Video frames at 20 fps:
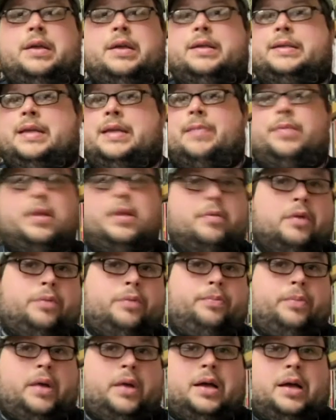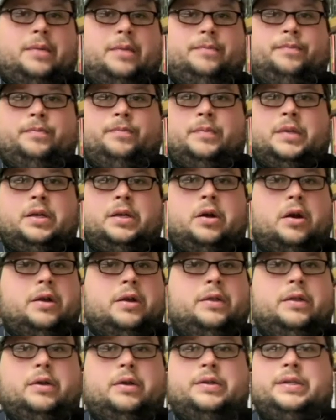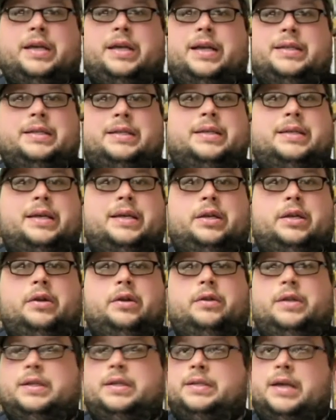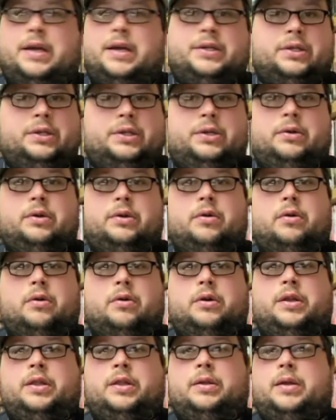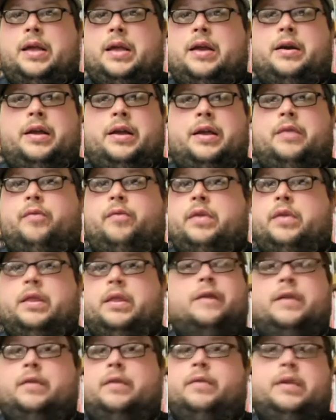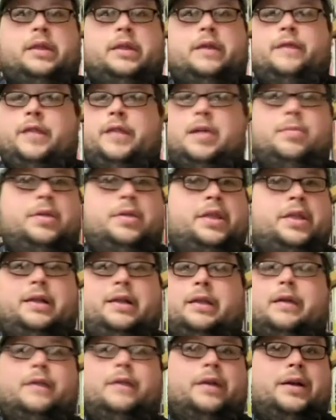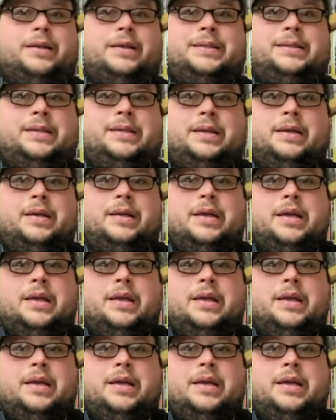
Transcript: Same thing with Kurt and those guys. It's like, these guys are doing horror in the area, and we love it. We love them, and they love us. And